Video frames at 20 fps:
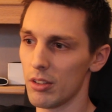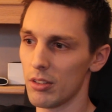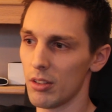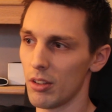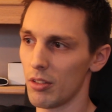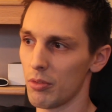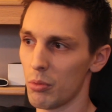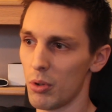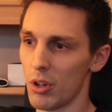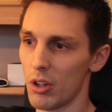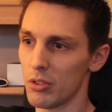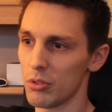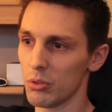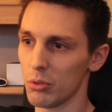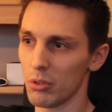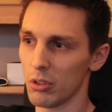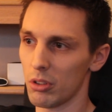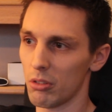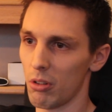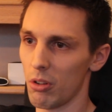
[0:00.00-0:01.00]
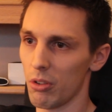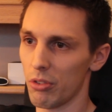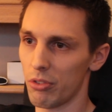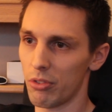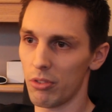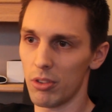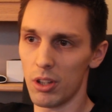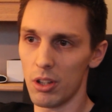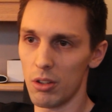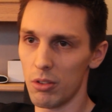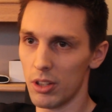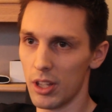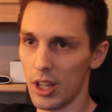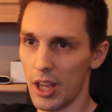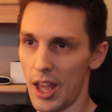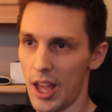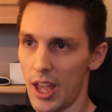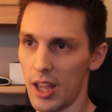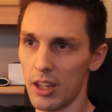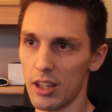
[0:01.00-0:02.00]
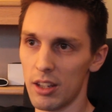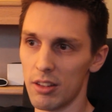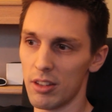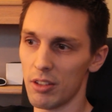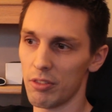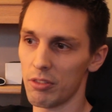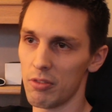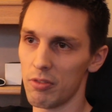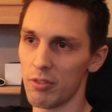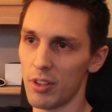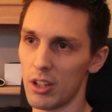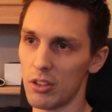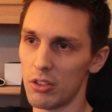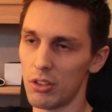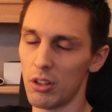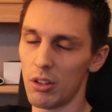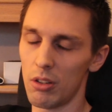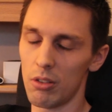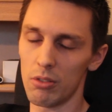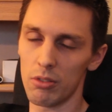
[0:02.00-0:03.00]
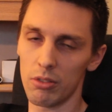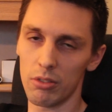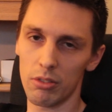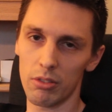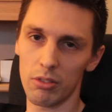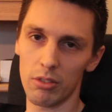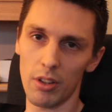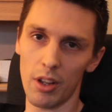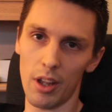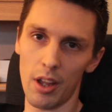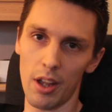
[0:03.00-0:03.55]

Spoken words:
I've worked all across the UK in different venues,